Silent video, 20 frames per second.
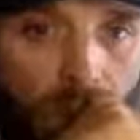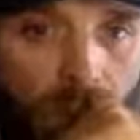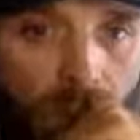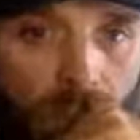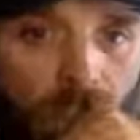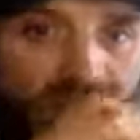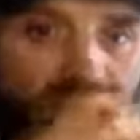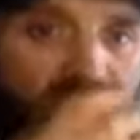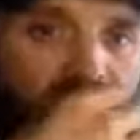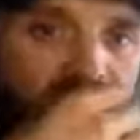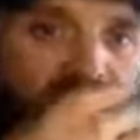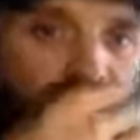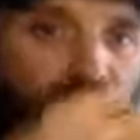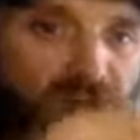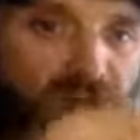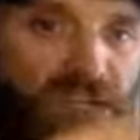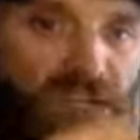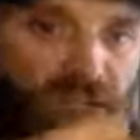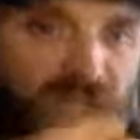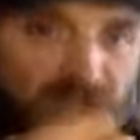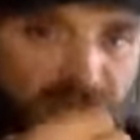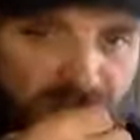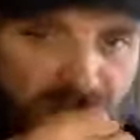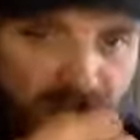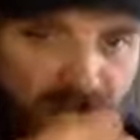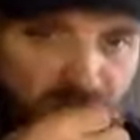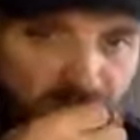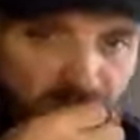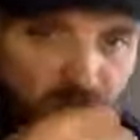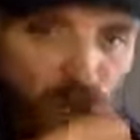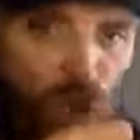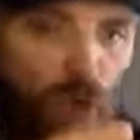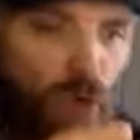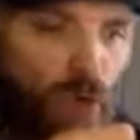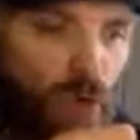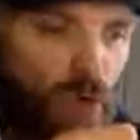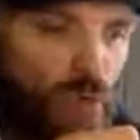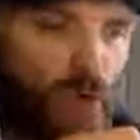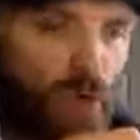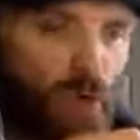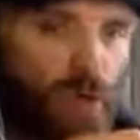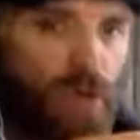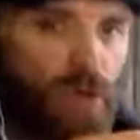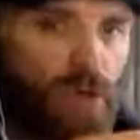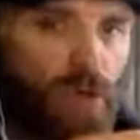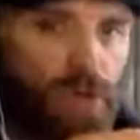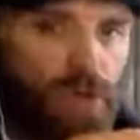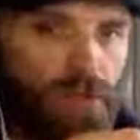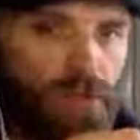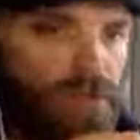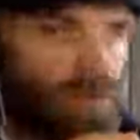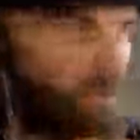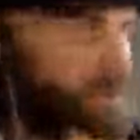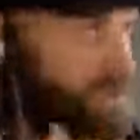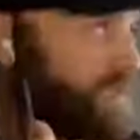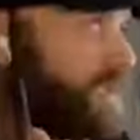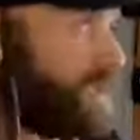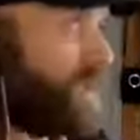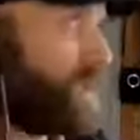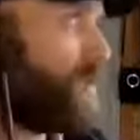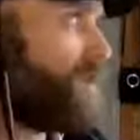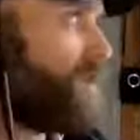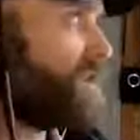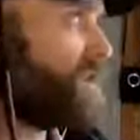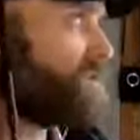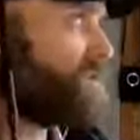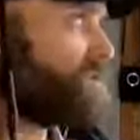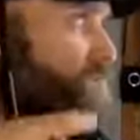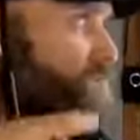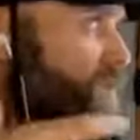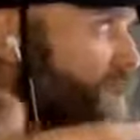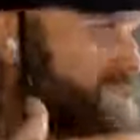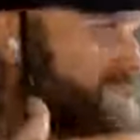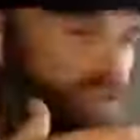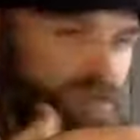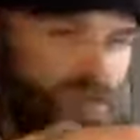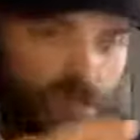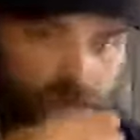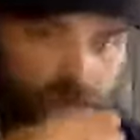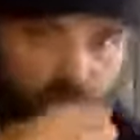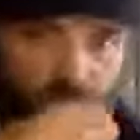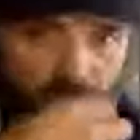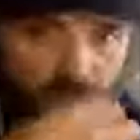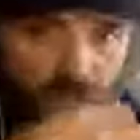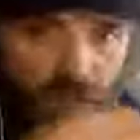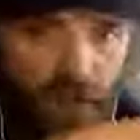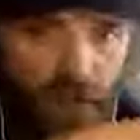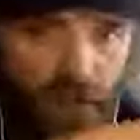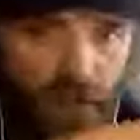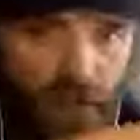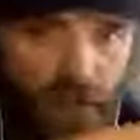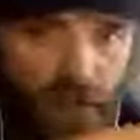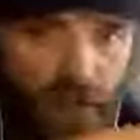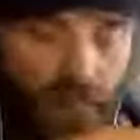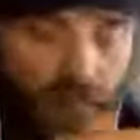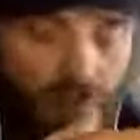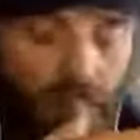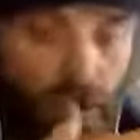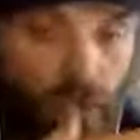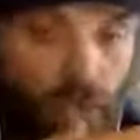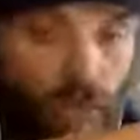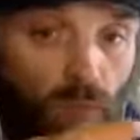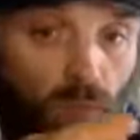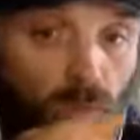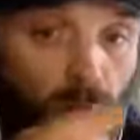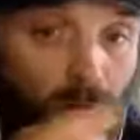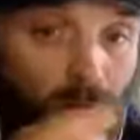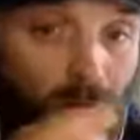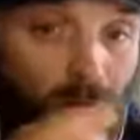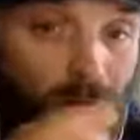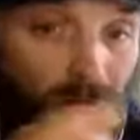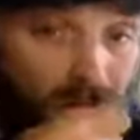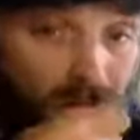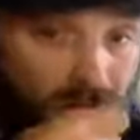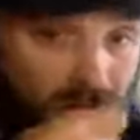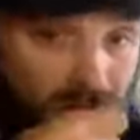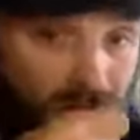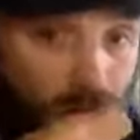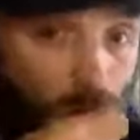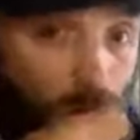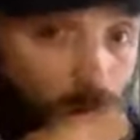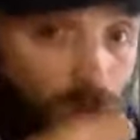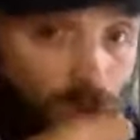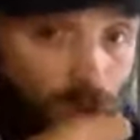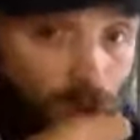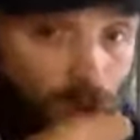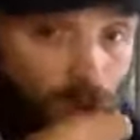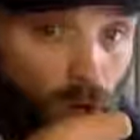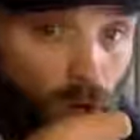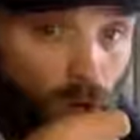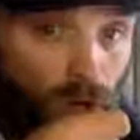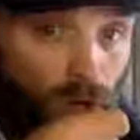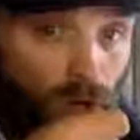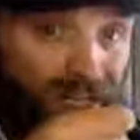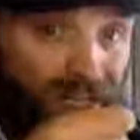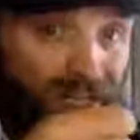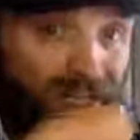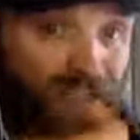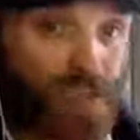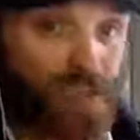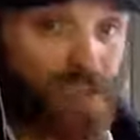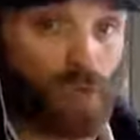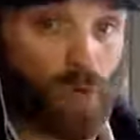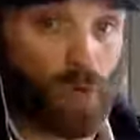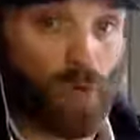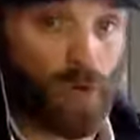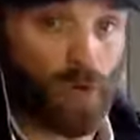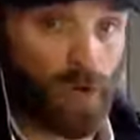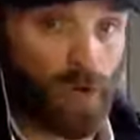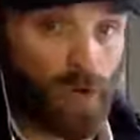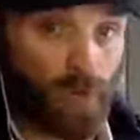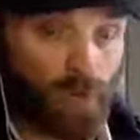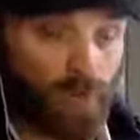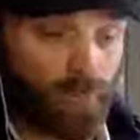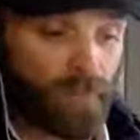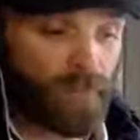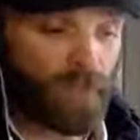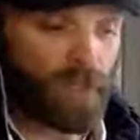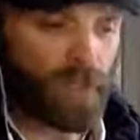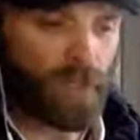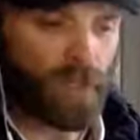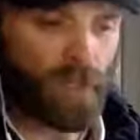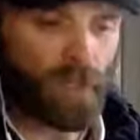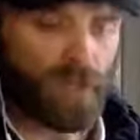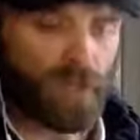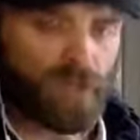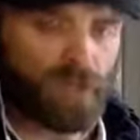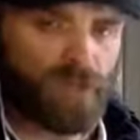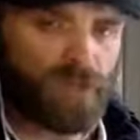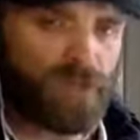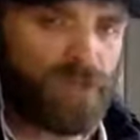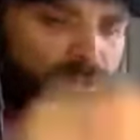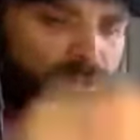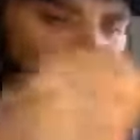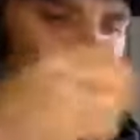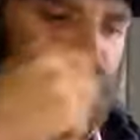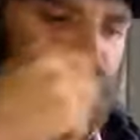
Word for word: It's an expression, that's the spoken word, to feel or express something by the spoken word. That's scorn. So something